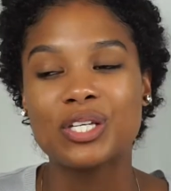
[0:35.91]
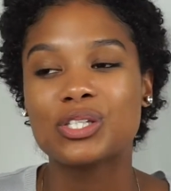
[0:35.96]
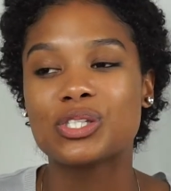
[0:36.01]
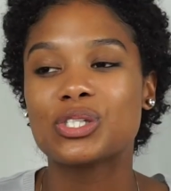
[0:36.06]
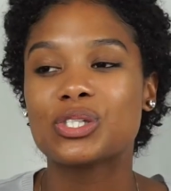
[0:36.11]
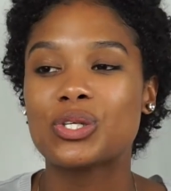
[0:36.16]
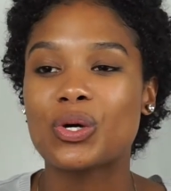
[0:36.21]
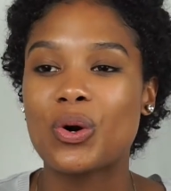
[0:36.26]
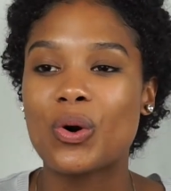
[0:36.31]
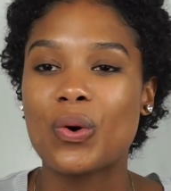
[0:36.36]

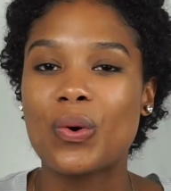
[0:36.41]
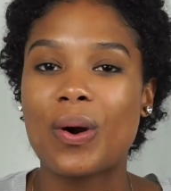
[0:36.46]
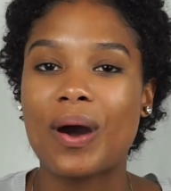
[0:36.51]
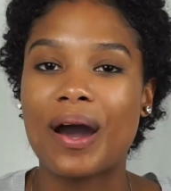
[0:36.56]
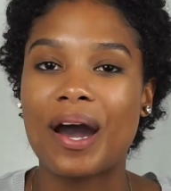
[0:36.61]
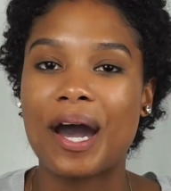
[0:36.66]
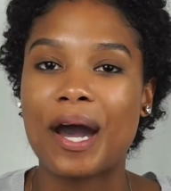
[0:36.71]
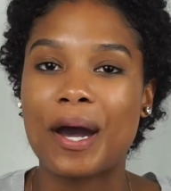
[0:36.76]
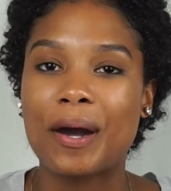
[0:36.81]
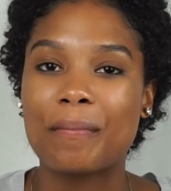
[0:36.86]
So
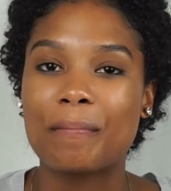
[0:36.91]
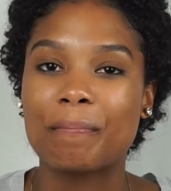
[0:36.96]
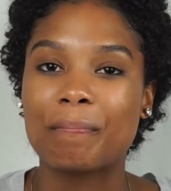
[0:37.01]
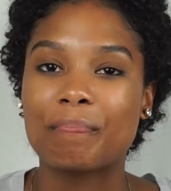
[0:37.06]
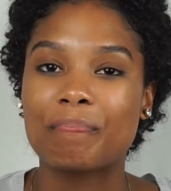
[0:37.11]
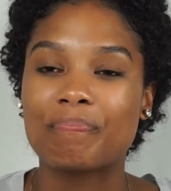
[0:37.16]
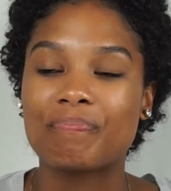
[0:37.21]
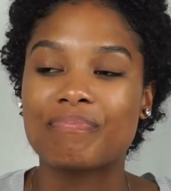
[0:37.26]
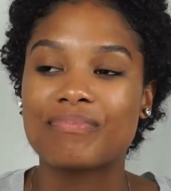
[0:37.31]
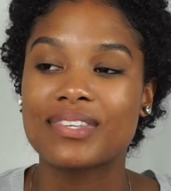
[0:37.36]
um,
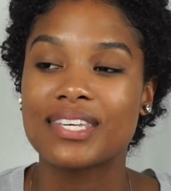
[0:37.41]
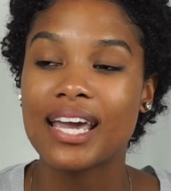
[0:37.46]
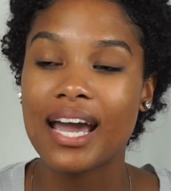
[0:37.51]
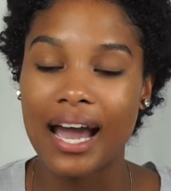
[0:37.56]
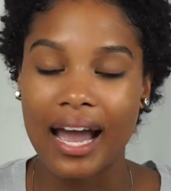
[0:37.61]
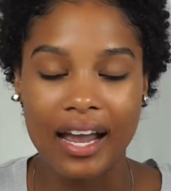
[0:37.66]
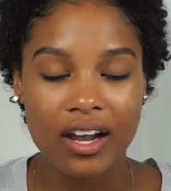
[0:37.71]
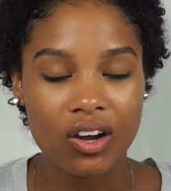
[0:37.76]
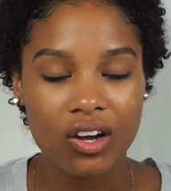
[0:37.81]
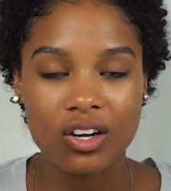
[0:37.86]

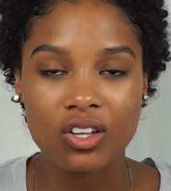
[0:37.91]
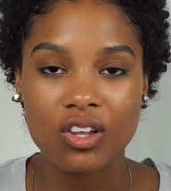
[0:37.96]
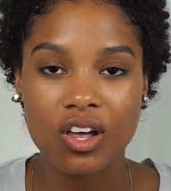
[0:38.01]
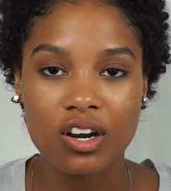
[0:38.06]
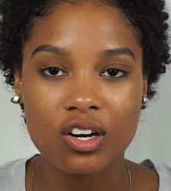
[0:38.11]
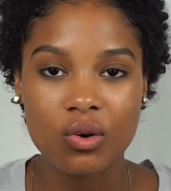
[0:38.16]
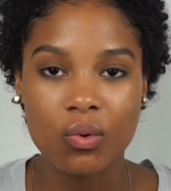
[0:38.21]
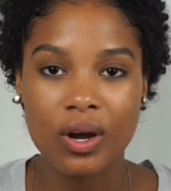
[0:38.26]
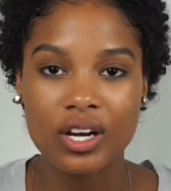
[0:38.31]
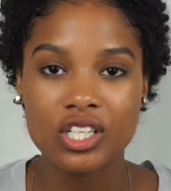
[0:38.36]
yeah, I got a
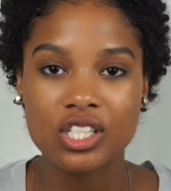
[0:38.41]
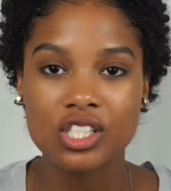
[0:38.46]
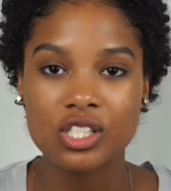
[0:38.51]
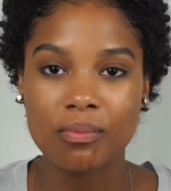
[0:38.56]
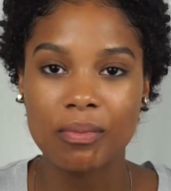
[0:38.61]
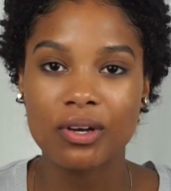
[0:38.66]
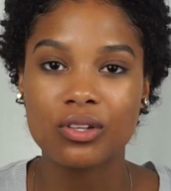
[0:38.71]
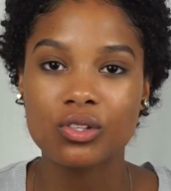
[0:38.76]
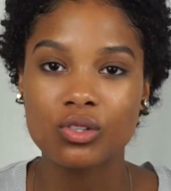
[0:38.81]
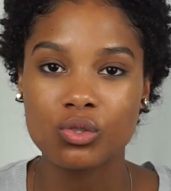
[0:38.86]
lot of questions
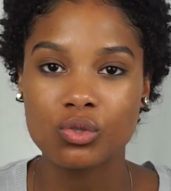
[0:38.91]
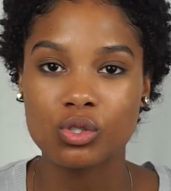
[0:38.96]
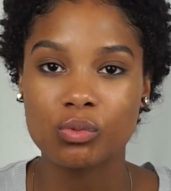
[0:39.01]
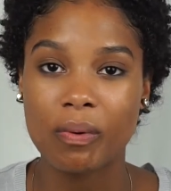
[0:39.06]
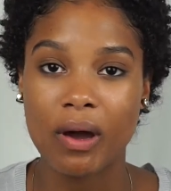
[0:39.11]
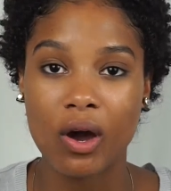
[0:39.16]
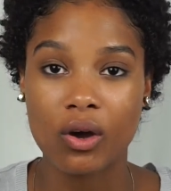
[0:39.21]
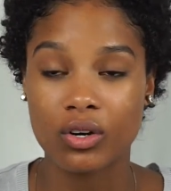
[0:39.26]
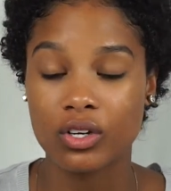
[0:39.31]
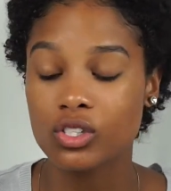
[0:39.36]
about the loose
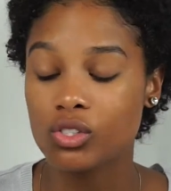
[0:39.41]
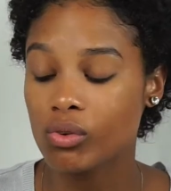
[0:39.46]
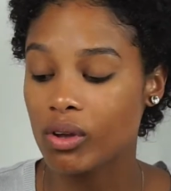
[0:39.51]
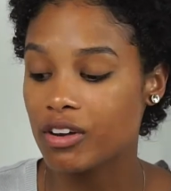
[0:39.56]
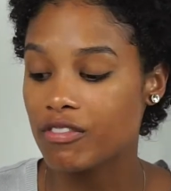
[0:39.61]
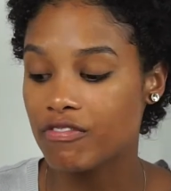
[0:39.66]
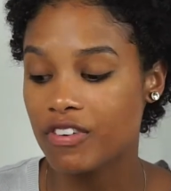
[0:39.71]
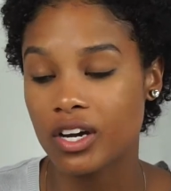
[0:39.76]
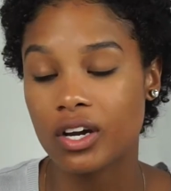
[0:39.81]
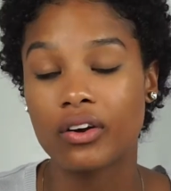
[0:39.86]
powder so
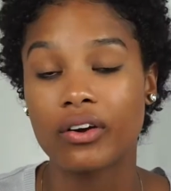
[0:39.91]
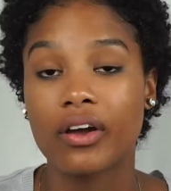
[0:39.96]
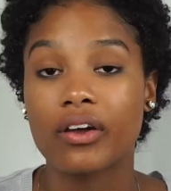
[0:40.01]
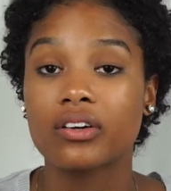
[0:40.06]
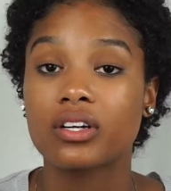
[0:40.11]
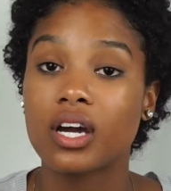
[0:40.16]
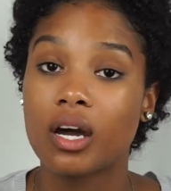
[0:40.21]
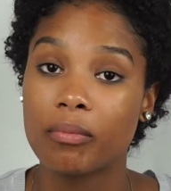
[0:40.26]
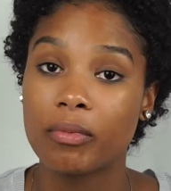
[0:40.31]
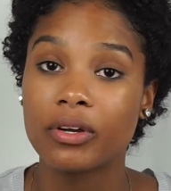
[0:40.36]
I figured
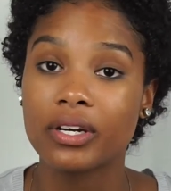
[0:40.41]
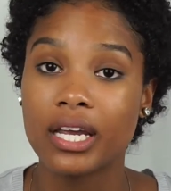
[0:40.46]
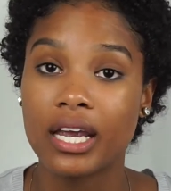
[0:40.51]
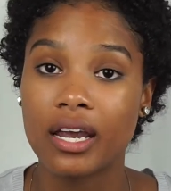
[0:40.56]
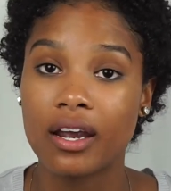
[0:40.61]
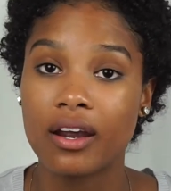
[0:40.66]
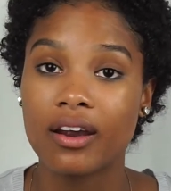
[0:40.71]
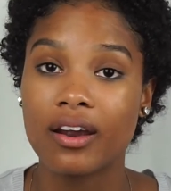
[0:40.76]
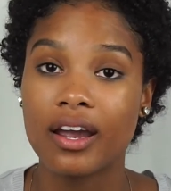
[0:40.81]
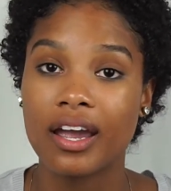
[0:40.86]
I'd come on
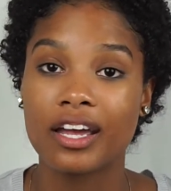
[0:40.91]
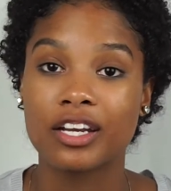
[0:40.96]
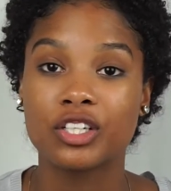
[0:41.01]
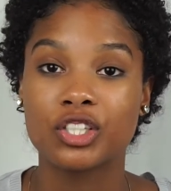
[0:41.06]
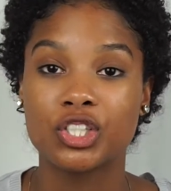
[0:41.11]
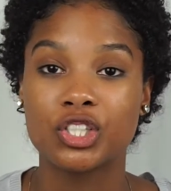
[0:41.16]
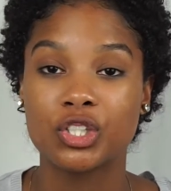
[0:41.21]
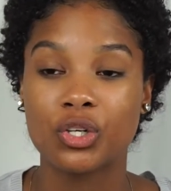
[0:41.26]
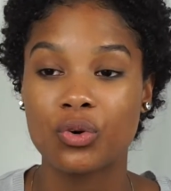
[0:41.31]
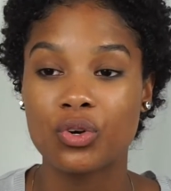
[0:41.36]
here
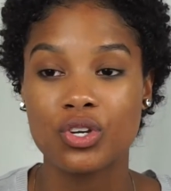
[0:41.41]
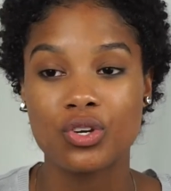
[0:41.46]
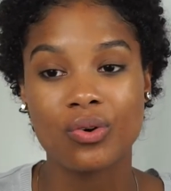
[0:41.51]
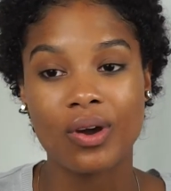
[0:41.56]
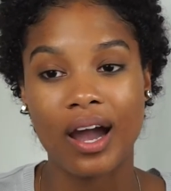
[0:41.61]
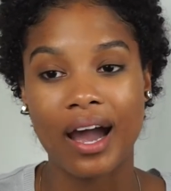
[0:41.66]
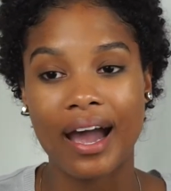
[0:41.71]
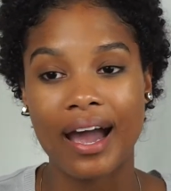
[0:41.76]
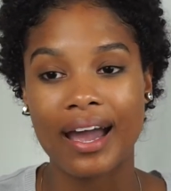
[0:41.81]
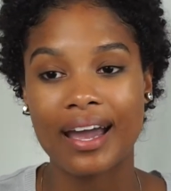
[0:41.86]
and show you
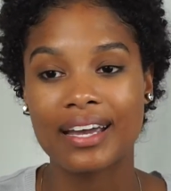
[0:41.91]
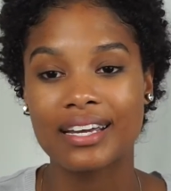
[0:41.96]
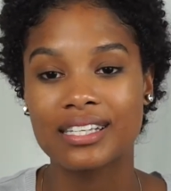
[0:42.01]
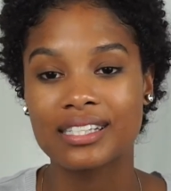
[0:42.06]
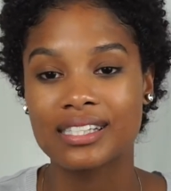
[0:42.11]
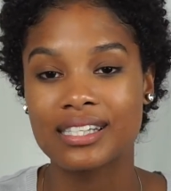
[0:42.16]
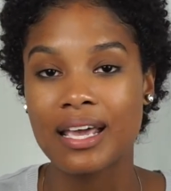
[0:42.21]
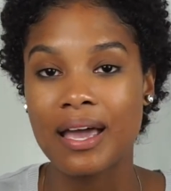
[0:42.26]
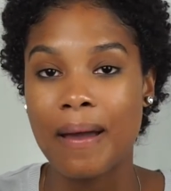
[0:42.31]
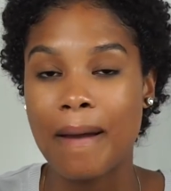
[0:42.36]

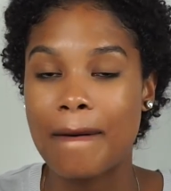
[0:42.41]
guys